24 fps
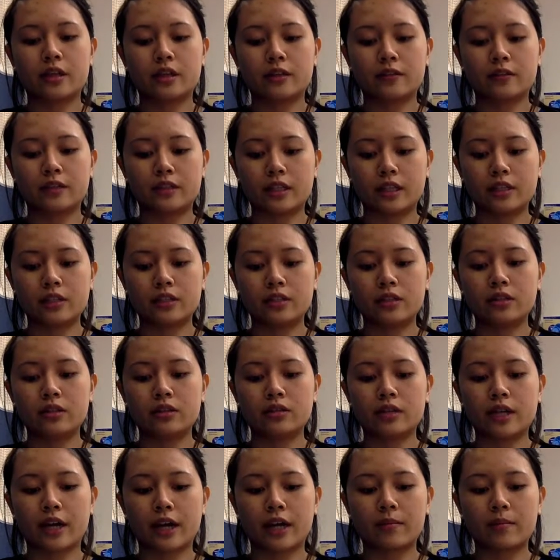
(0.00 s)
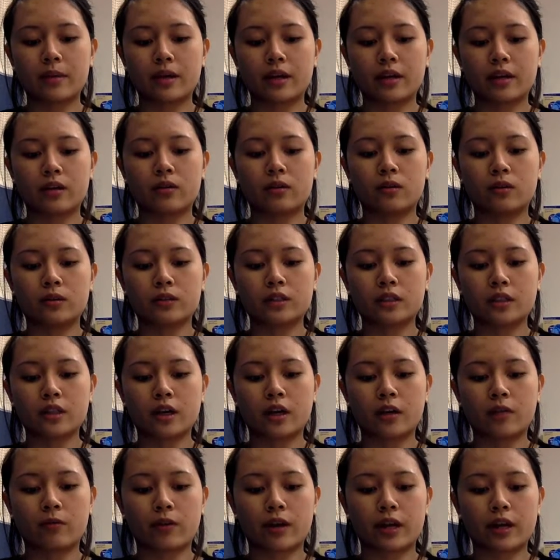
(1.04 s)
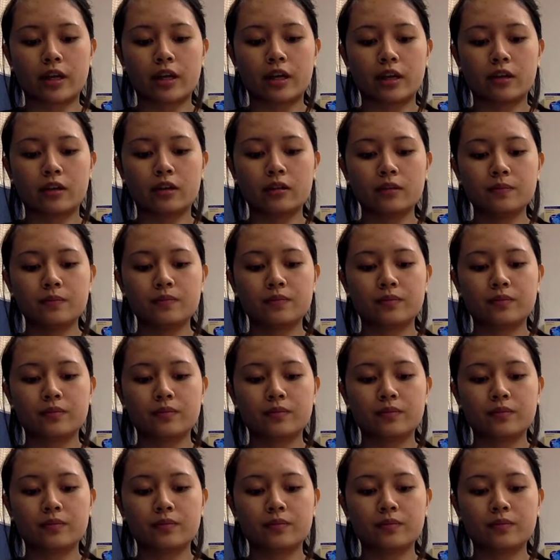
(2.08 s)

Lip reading: of stage 2 diabetic ulcer on right heel.